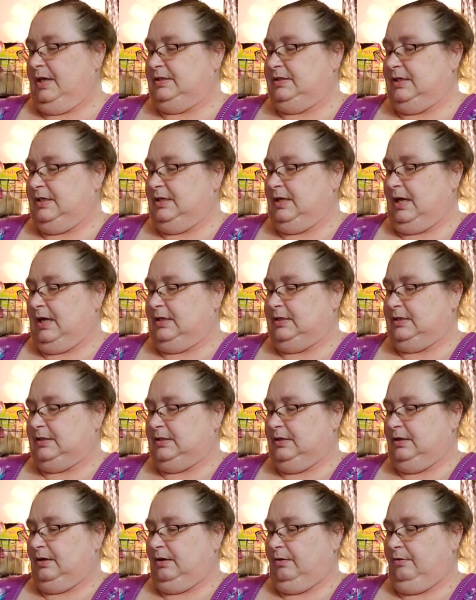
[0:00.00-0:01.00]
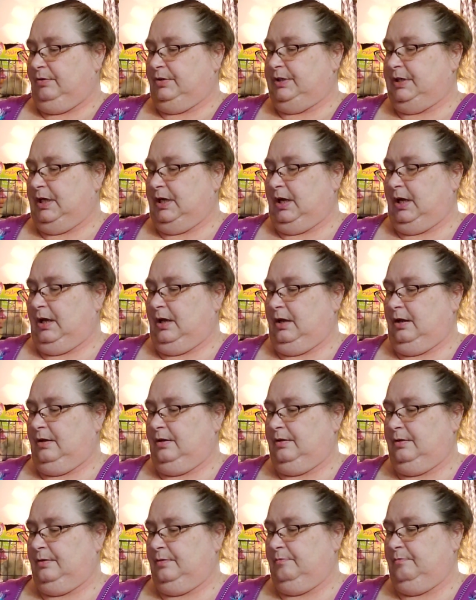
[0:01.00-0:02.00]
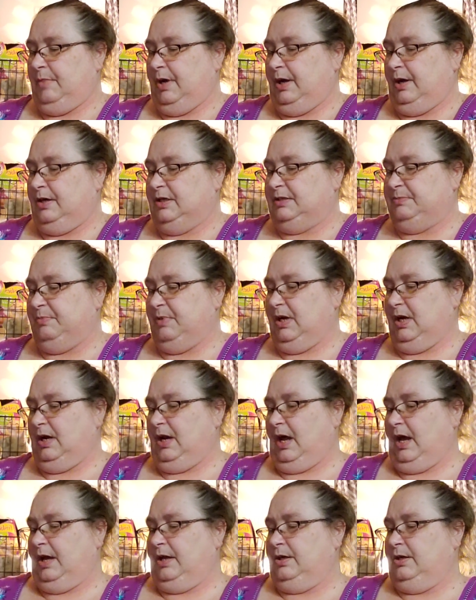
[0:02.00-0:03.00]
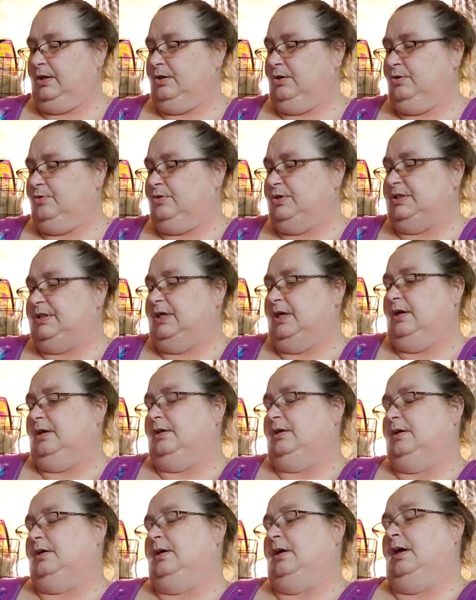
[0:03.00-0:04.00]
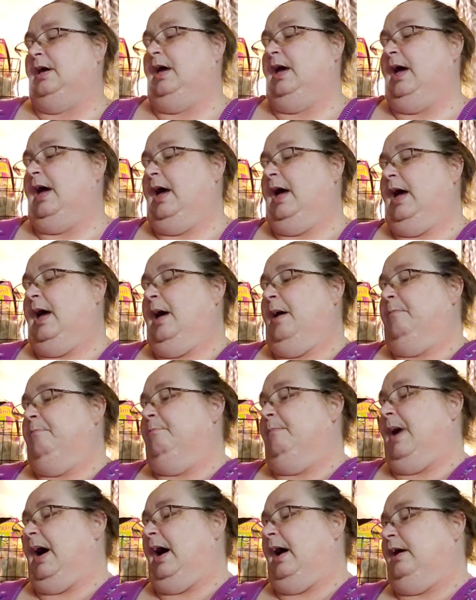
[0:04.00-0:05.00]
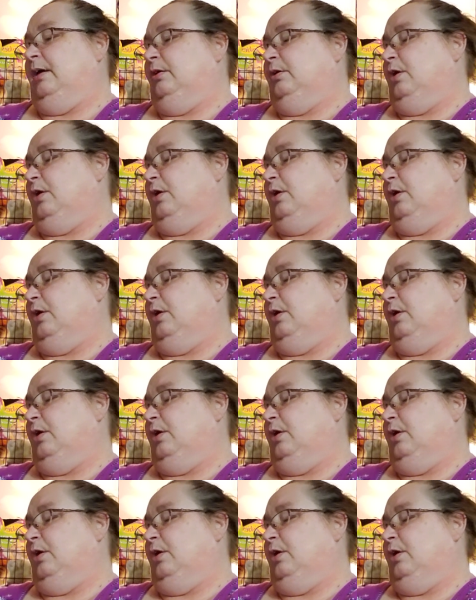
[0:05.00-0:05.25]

It's a nice little ditty. My husband and I used it. My